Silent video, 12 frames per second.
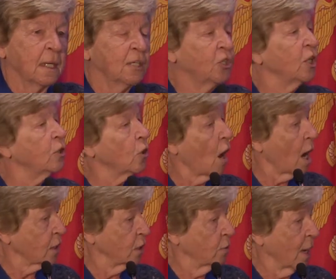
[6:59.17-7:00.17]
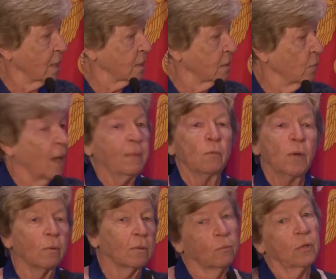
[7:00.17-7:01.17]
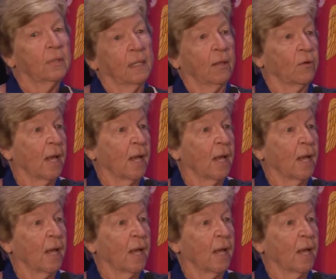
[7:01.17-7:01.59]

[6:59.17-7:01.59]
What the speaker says: She talked to us. I mean, we were in there